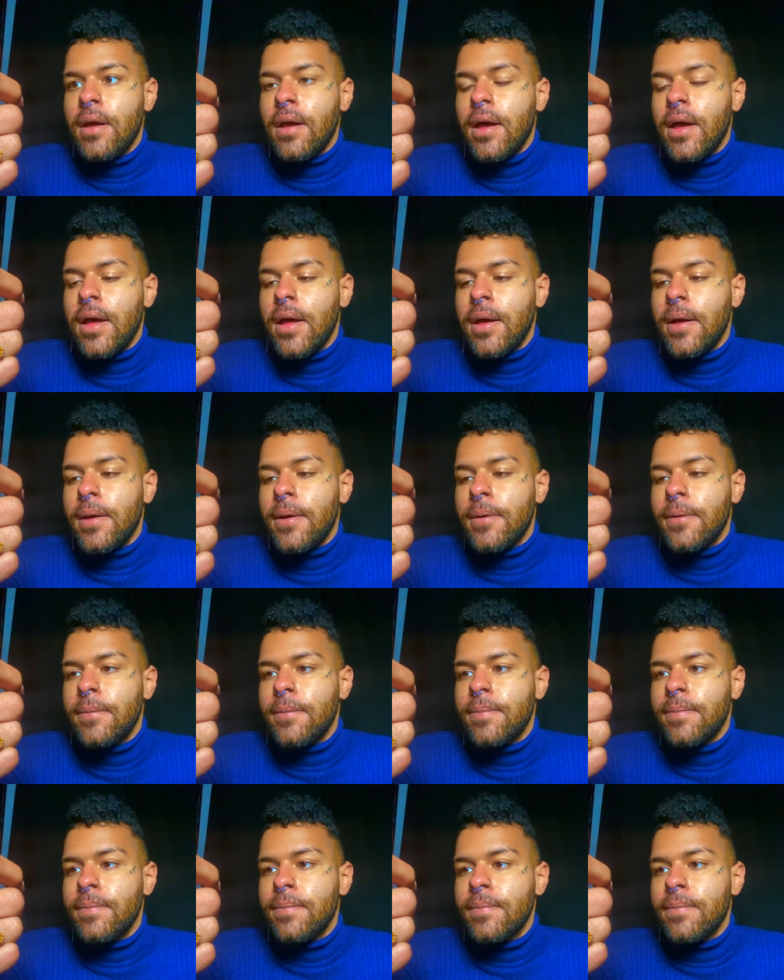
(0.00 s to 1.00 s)

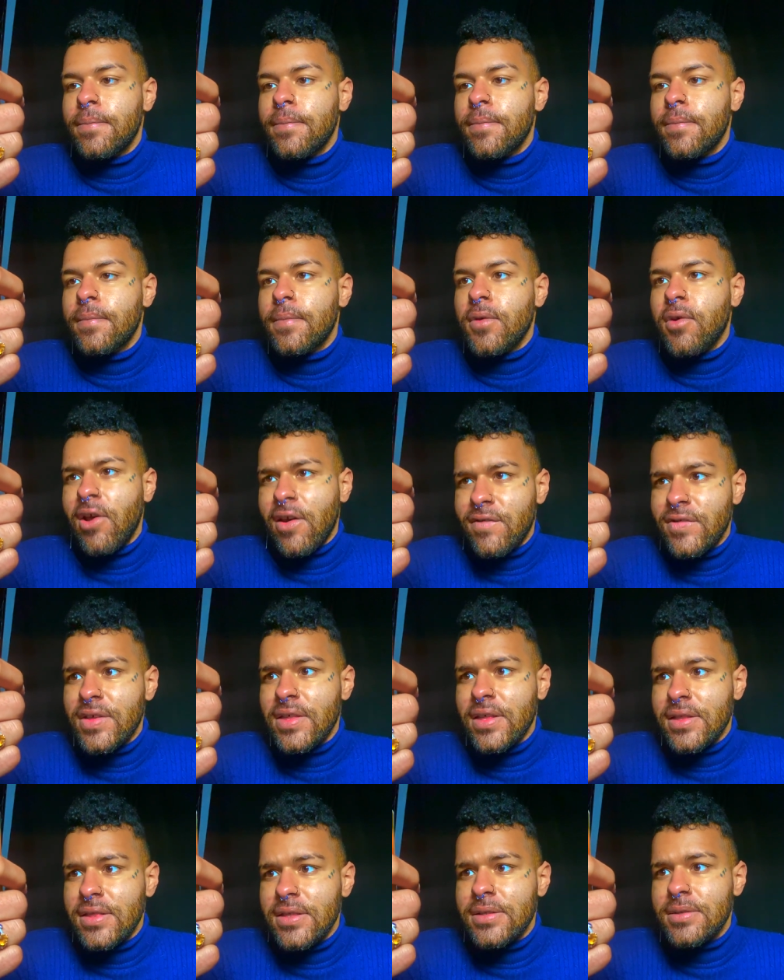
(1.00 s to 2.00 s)
um or I feel
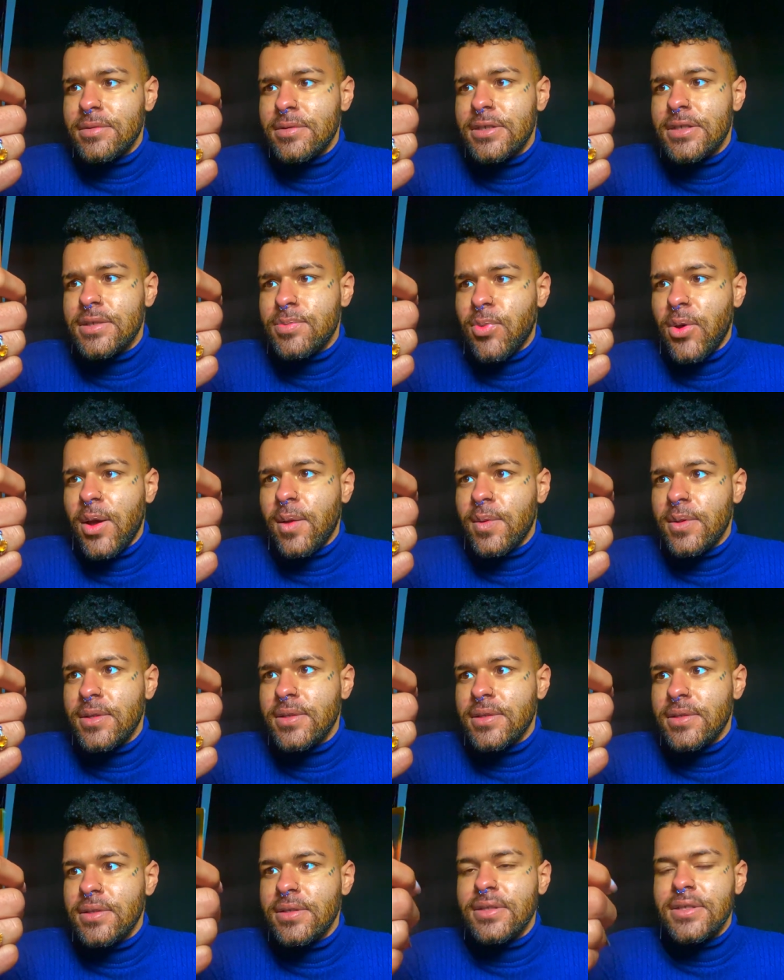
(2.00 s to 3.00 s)
like this
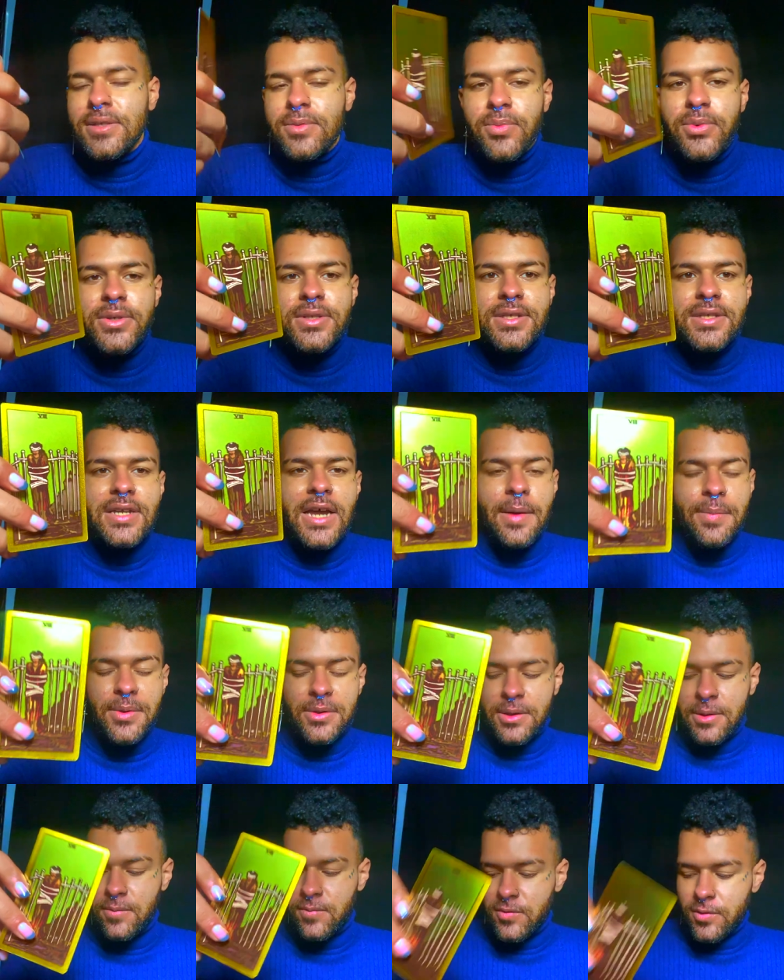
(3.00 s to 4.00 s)
probably is what's stopping
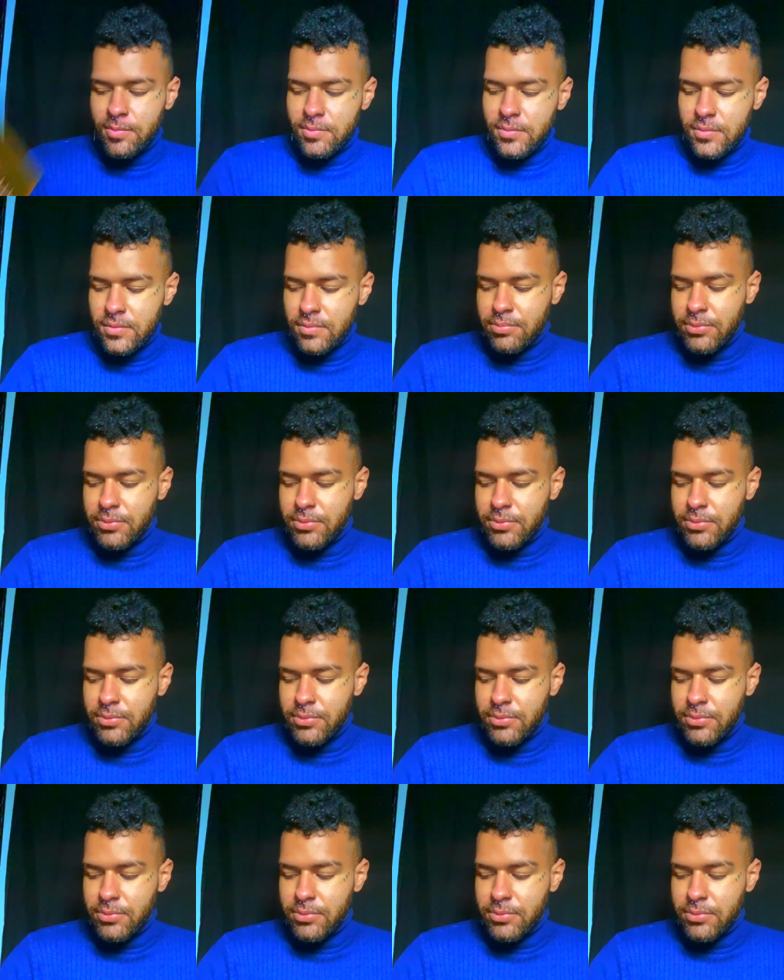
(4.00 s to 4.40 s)
them from